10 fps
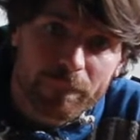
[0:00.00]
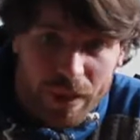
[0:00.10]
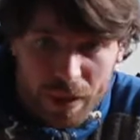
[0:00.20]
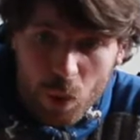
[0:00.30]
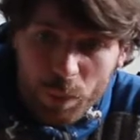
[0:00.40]

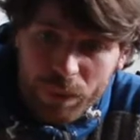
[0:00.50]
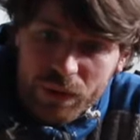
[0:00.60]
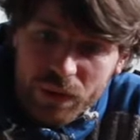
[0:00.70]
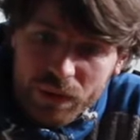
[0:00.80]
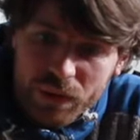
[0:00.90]
I hope
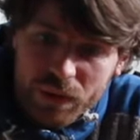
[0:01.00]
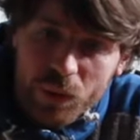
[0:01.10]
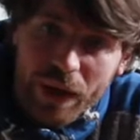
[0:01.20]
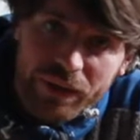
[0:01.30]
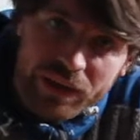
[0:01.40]
you
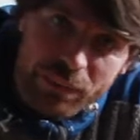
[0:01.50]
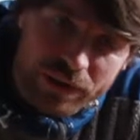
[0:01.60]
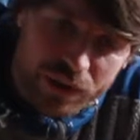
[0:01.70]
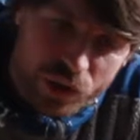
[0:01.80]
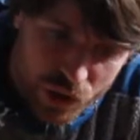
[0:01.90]
like this
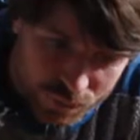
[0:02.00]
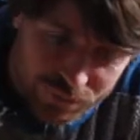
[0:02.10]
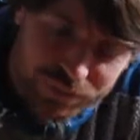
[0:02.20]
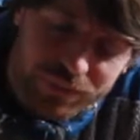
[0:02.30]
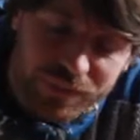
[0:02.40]
message.
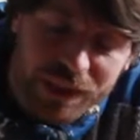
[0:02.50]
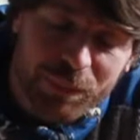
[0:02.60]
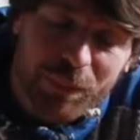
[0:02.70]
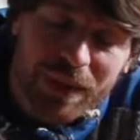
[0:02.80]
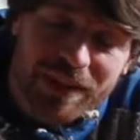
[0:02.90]

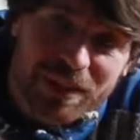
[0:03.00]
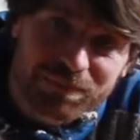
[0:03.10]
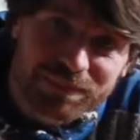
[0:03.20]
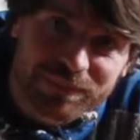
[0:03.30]
Keep the balance.